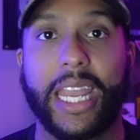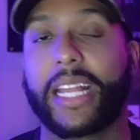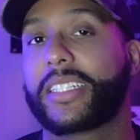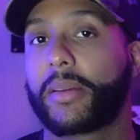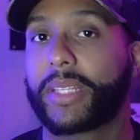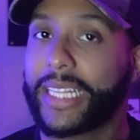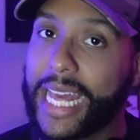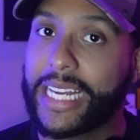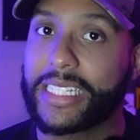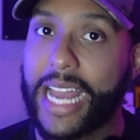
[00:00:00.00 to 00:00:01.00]
in something
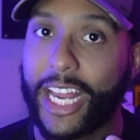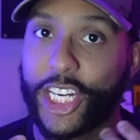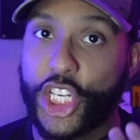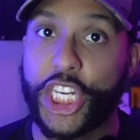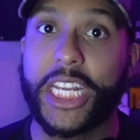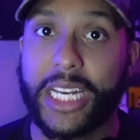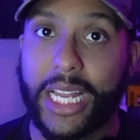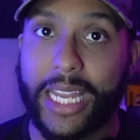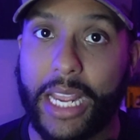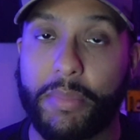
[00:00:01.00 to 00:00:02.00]
that is not
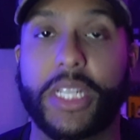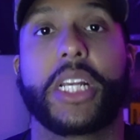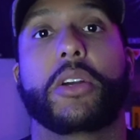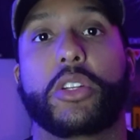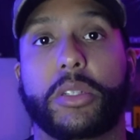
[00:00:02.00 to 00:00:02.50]
jean-like material,